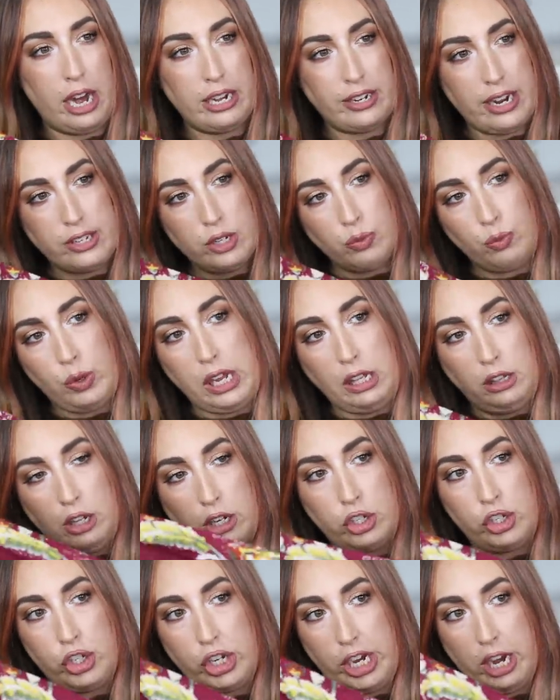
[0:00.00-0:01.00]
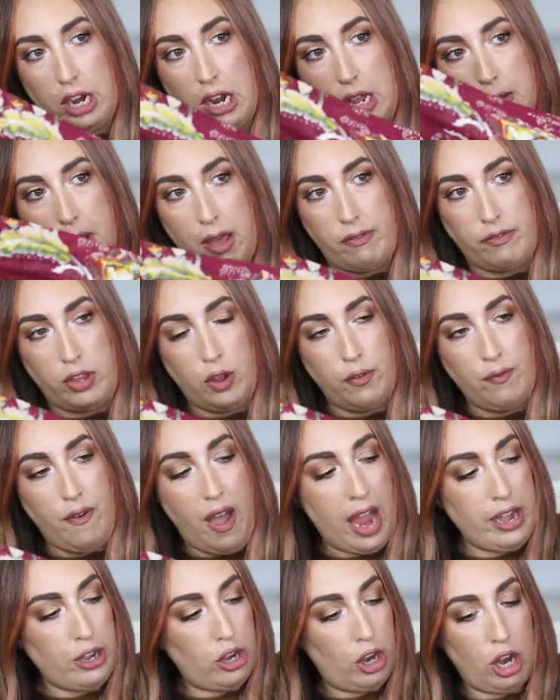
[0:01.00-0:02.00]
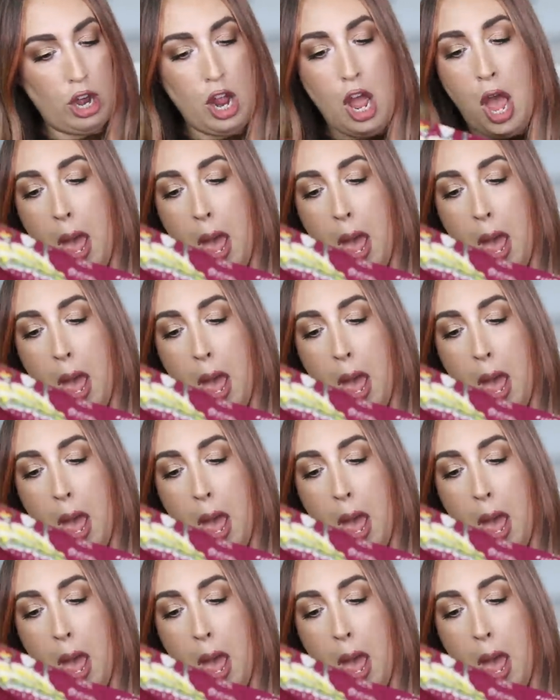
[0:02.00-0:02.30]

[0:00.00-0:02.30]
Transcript: It doesn't really look sheer in my viewfinder,